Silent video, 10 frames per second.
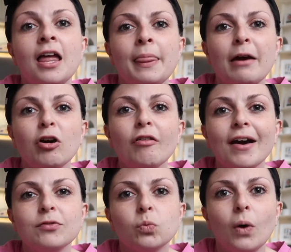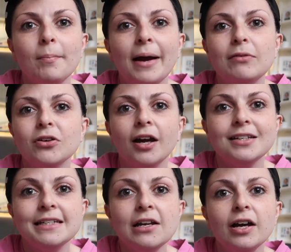They're around
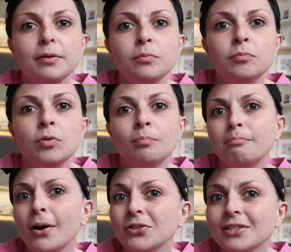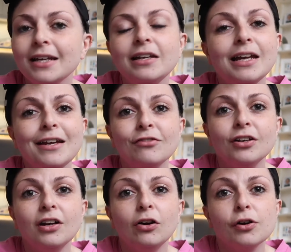£1.99 mostly,
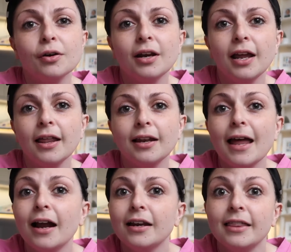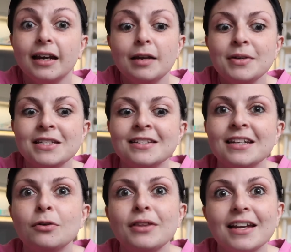even on the limited
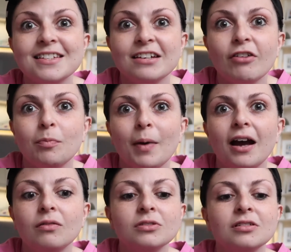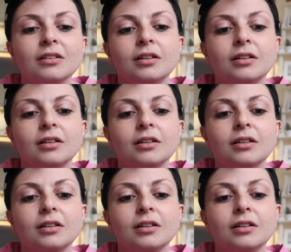deal they're £0